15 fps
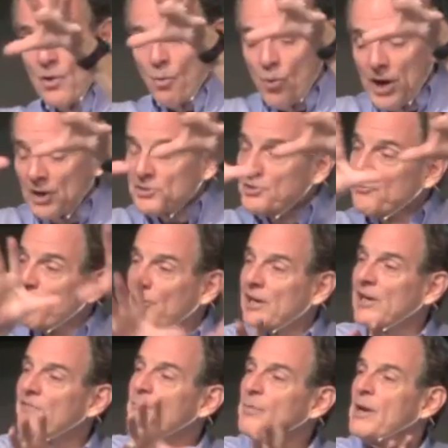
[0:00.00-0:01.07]
We are to
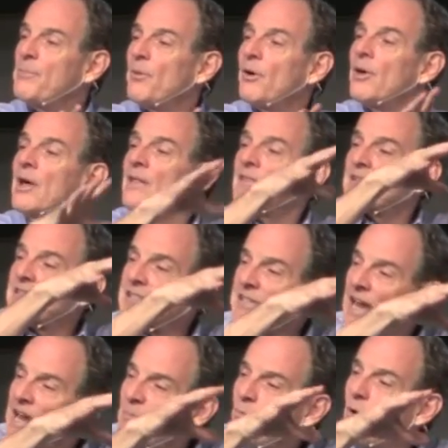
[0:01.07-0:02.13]
forgive people the
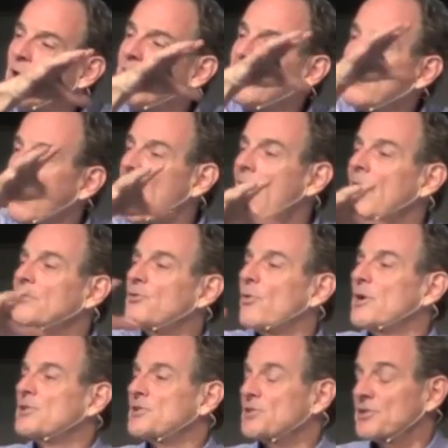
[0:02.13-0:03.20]
same way God
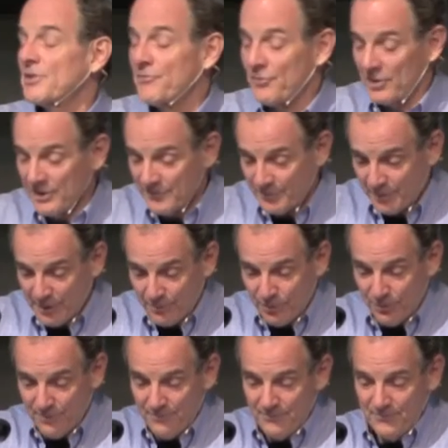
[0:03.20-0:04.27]
graciously forgives
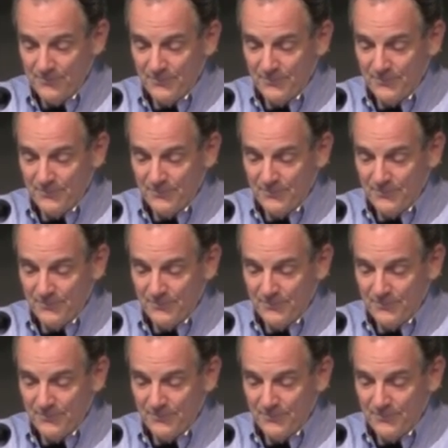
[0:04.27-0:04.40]
people.